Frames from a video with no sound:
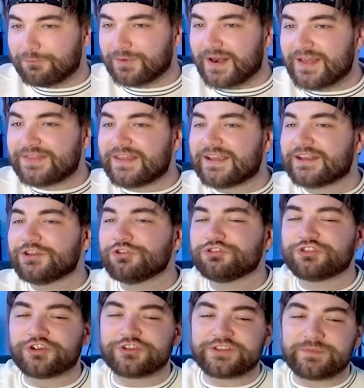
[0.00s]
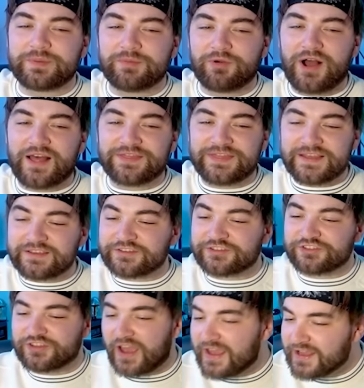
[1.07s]
when I think of New Jersey people, I think
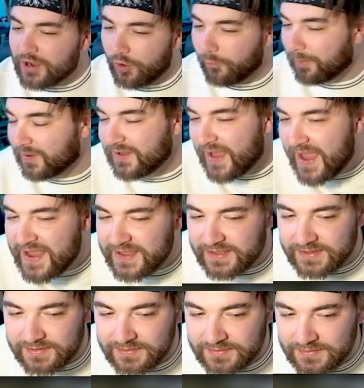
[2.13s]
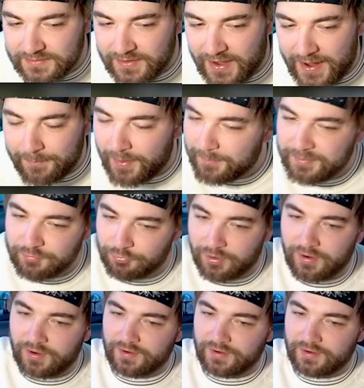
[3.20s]
psycho. But hey. I might be wrong.